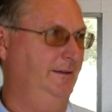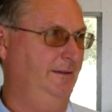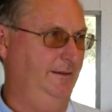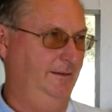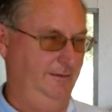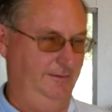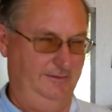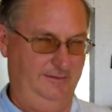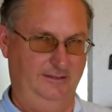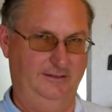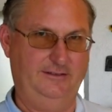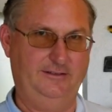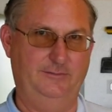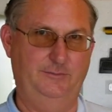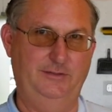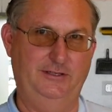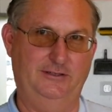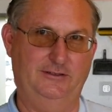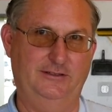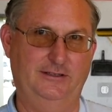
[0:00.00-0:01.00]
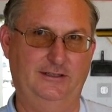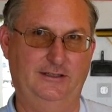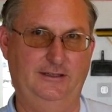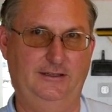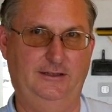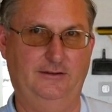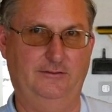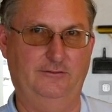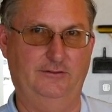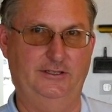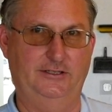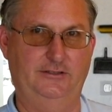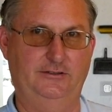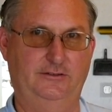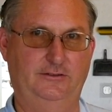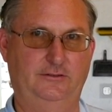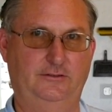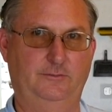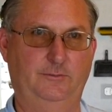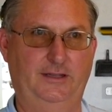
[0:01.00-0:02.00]
in this building here, we
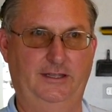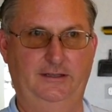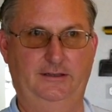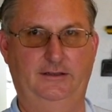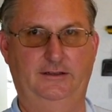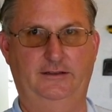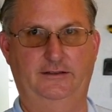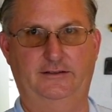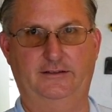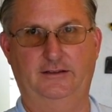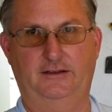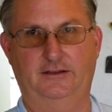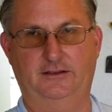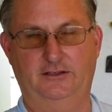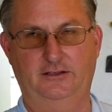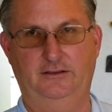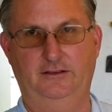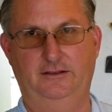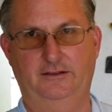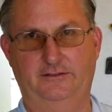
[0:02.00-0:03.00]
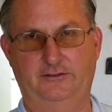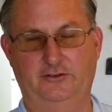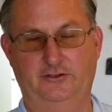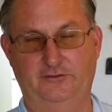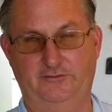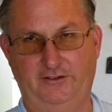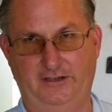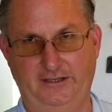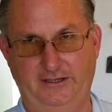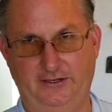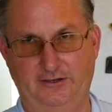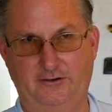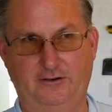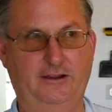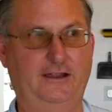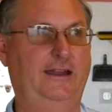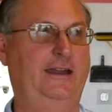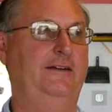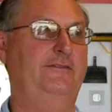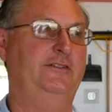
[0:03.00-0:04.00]
do maintenance on certified
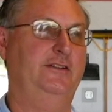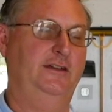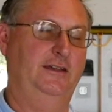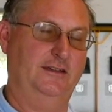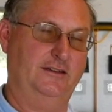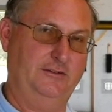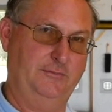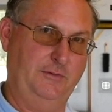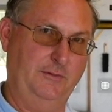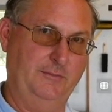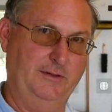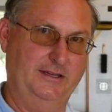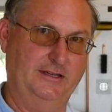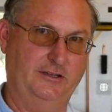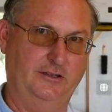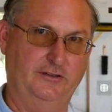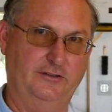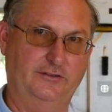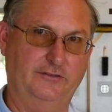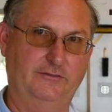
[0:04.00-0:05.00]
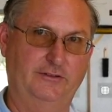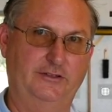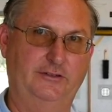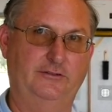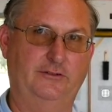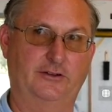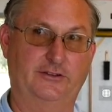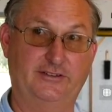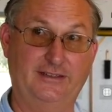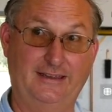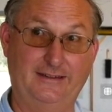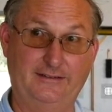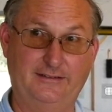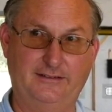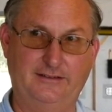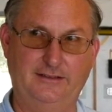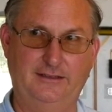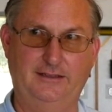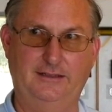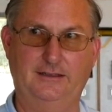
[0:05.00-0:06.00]
aircraft, experimentals, we do our
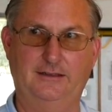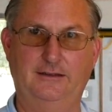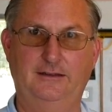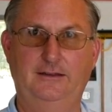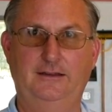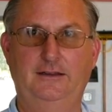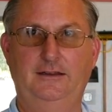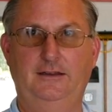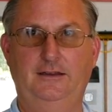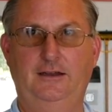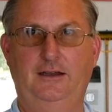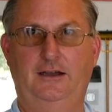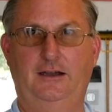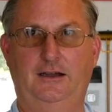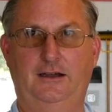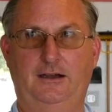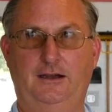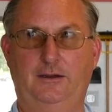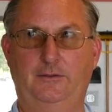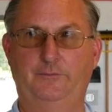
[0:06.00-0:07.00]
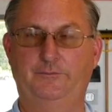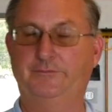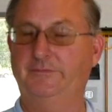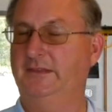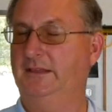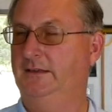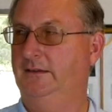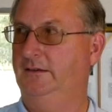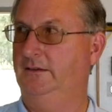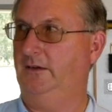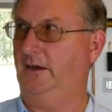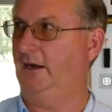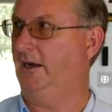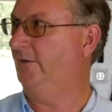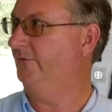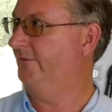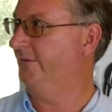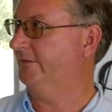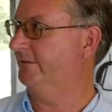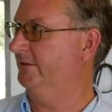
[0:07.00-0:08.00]
testing. Um,
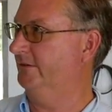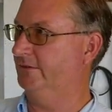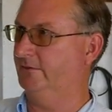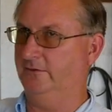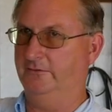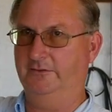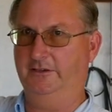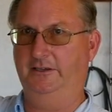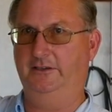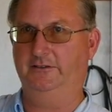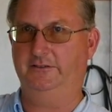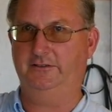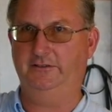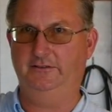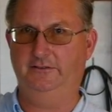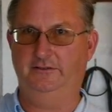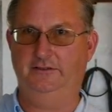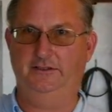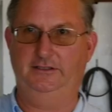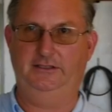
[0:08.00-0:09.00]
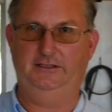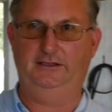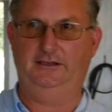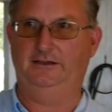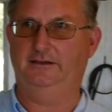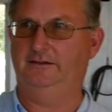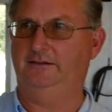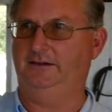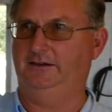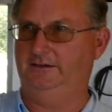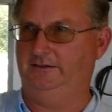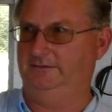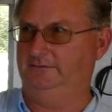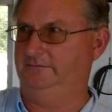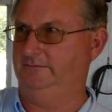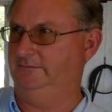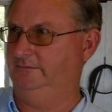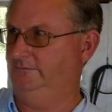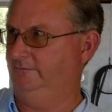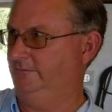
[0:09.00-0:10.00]
offices over here to the, uh, on
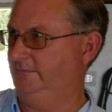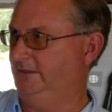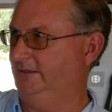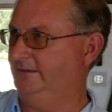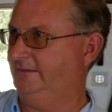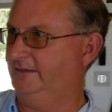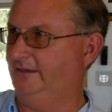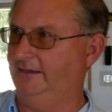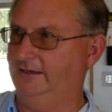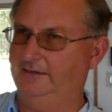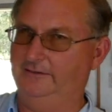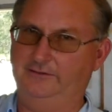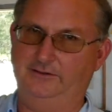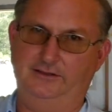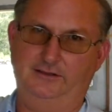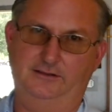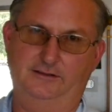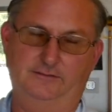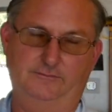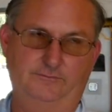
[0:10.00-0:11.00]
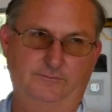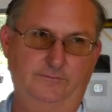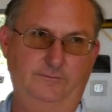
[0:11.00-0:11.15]
this side of the,